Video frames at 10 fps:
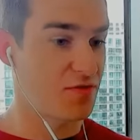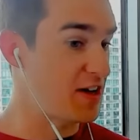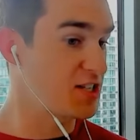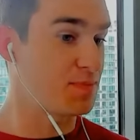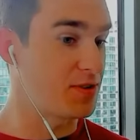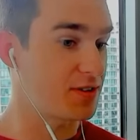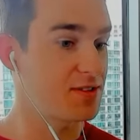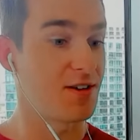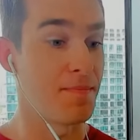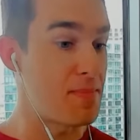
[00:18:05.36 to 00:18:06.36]
Facebook
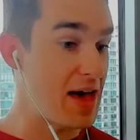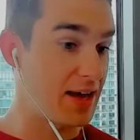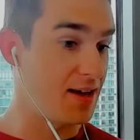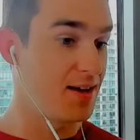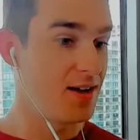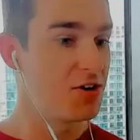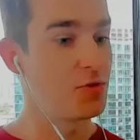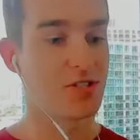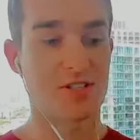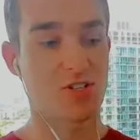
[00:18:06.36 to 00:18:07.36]
to Meta,
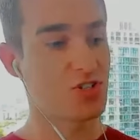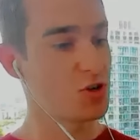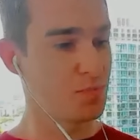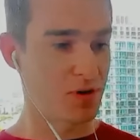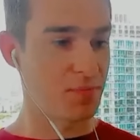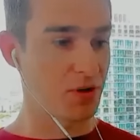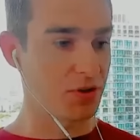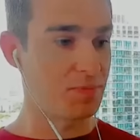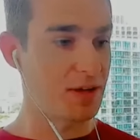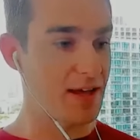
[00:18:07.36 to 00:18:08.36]
which is a super
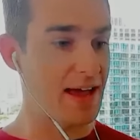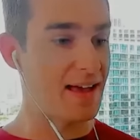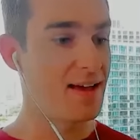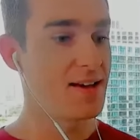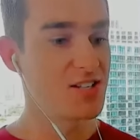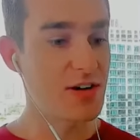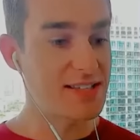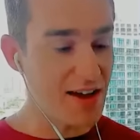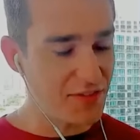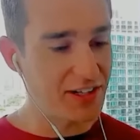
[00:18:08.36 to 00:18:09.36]
bold play so he
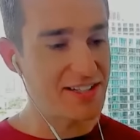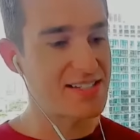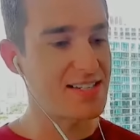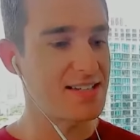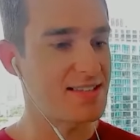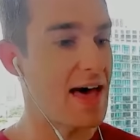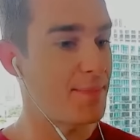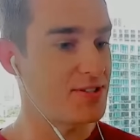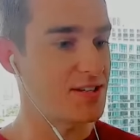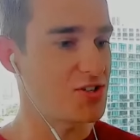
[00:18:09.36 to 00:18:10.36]
definitely sees that
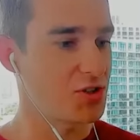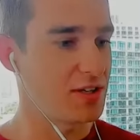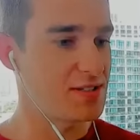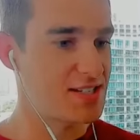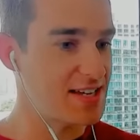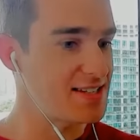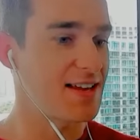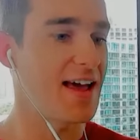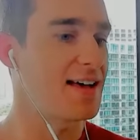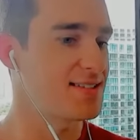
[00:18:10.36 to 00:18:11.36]
potential and sees
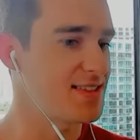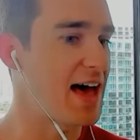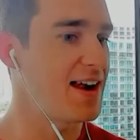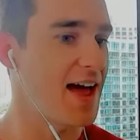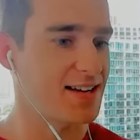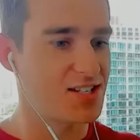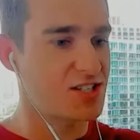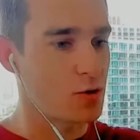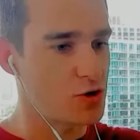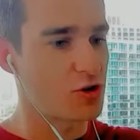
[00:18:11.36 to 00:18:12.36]
it as that next
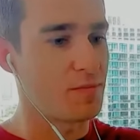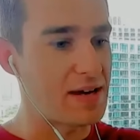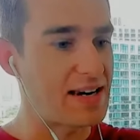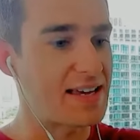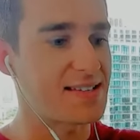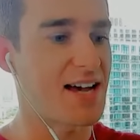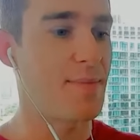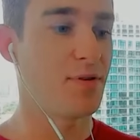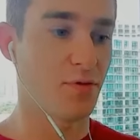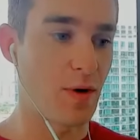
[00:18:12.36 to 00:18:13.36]
social media type
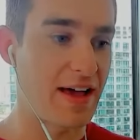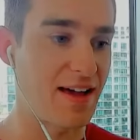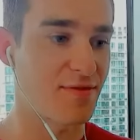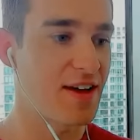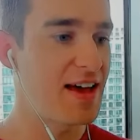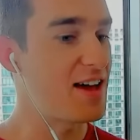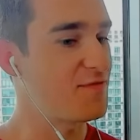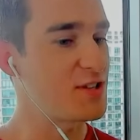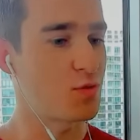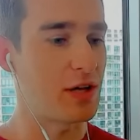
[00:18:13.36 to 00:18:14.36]
of wave. If
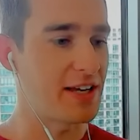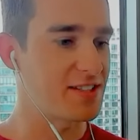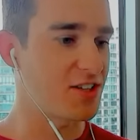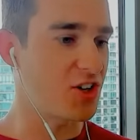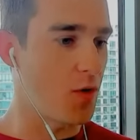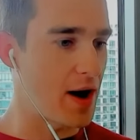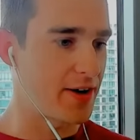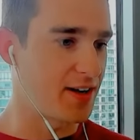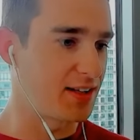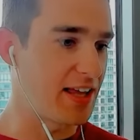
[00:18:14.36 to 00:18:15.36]
he's willing to go out
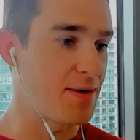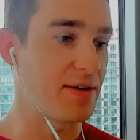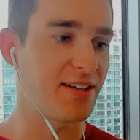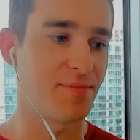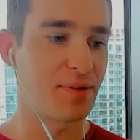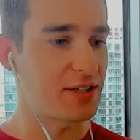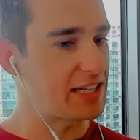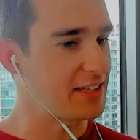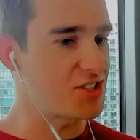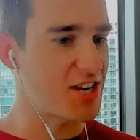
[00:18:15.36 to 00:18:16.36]
on a limb and
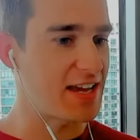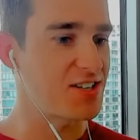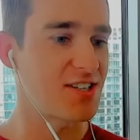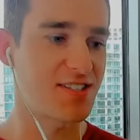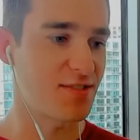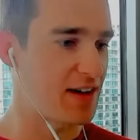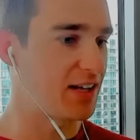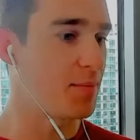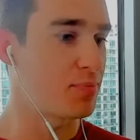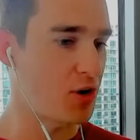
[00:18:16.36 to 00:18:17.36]
completely change his
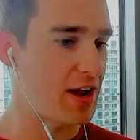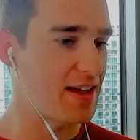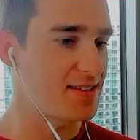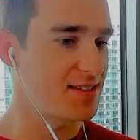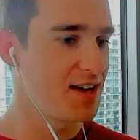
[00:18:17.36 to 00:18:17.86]
developed brand,